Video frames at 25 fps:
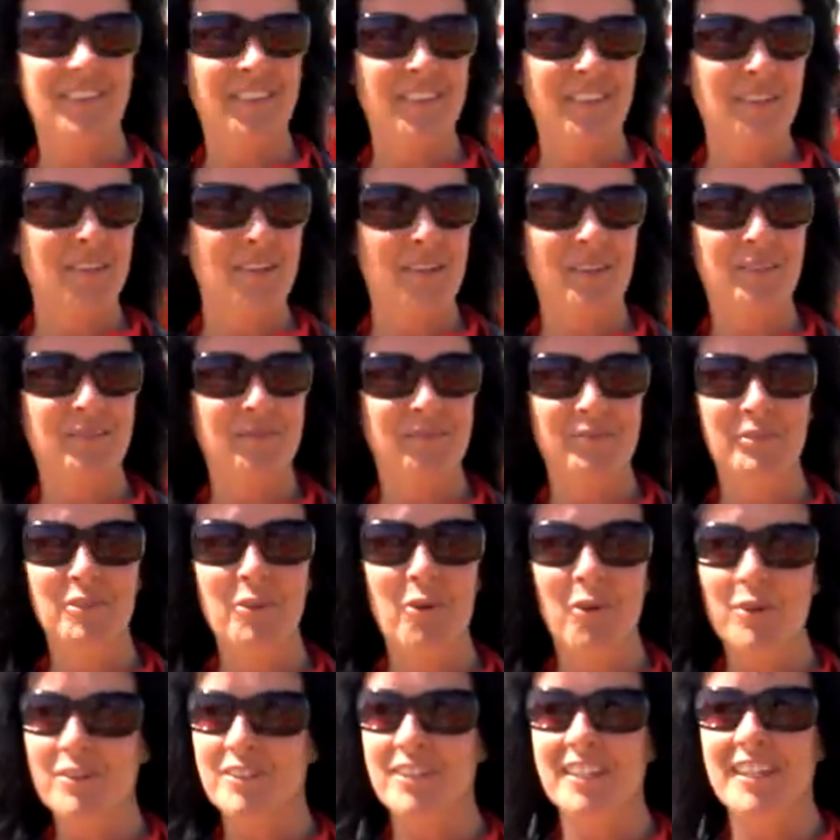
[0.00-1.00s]
The
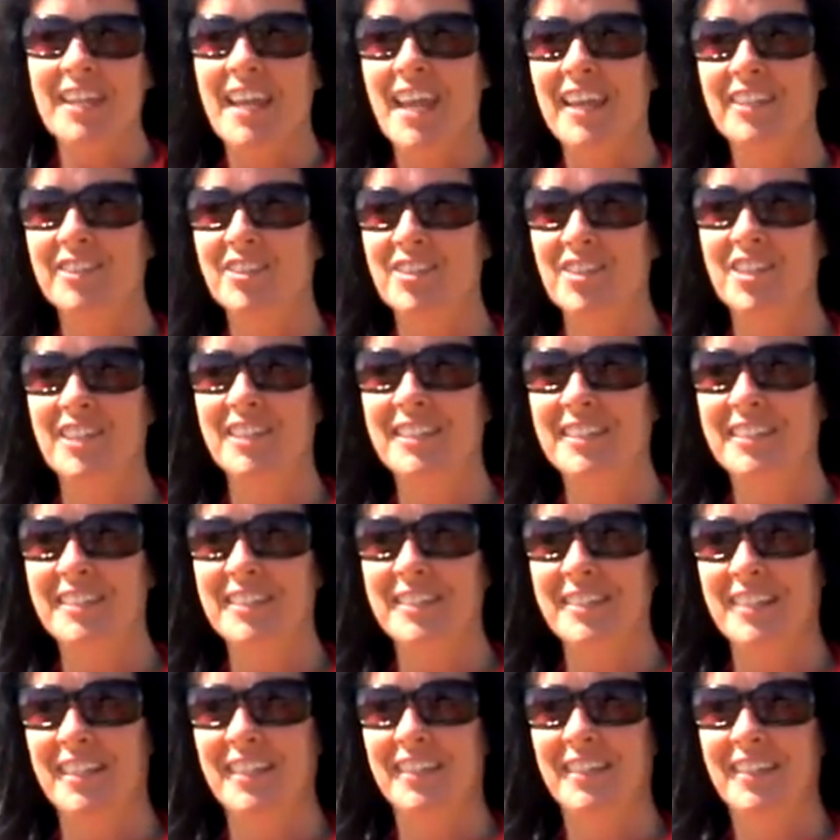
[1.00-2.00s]
noise of the
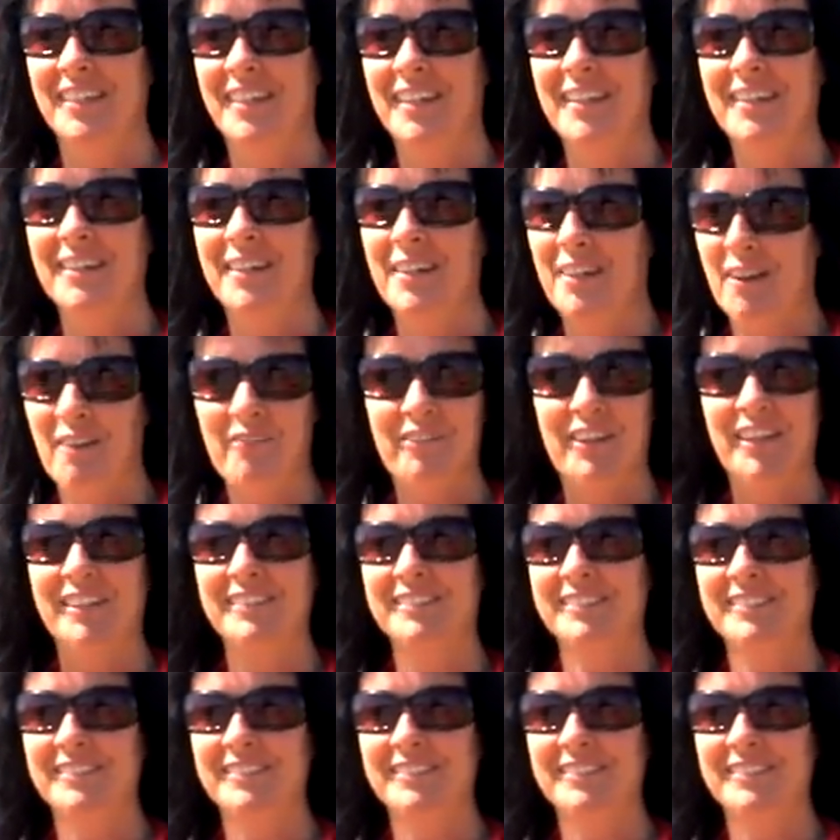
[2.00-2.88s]
engines, love it.